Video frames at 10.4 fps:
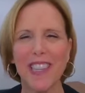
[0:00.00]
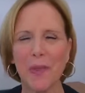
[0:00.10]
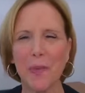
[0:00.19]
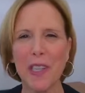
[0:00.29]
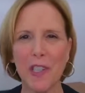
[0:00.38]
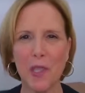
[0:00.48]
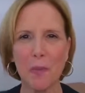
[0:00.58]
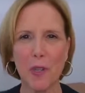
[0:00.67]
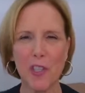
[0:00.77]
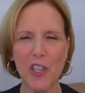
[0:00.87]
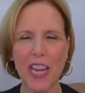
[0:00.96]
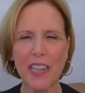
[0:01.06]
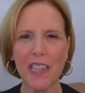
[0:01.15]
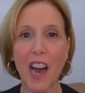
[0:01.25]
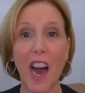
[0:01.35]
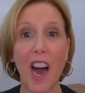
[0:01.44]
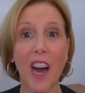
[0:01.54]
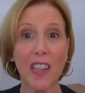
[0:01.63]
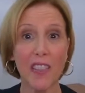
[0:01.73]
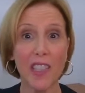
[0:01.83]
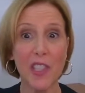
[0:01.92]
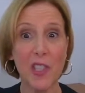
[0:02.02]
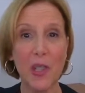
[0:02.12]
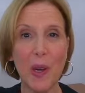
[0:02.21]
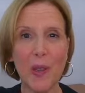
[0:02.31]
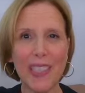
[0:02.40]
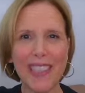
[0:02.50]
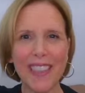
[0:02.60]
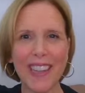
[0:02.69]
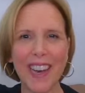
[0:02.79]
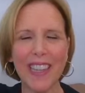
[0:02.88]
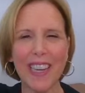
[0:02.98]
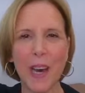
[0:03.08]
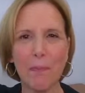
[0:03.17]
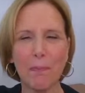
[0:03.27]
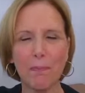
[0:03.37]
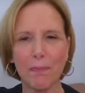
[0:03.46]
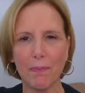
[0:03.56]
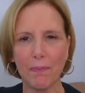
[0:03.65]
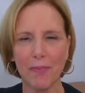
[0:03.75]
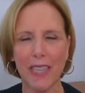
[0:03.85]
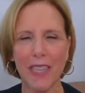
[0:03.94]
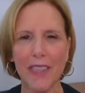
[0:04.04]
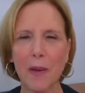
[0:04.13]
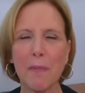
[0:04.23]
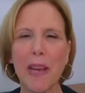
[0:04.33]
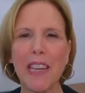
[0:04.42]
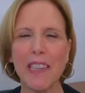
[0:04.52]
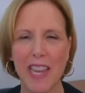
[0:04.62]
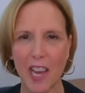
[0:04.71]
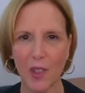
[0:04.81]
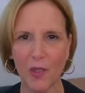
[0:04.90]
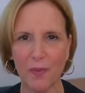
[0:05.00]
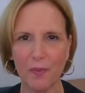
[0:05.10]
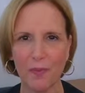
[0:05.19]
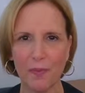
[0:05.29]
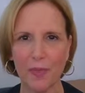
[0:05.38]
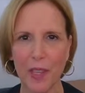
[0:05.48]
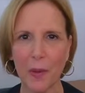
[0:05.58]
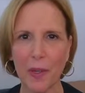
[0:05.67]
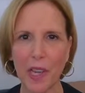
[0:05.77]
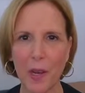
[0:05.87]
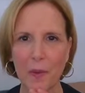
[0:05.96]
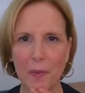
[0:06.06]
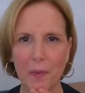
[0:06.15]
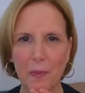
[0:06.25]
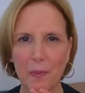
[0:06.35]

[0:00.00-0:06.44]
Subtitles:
I want you to project and then slowly glide up and then back down. Here we go.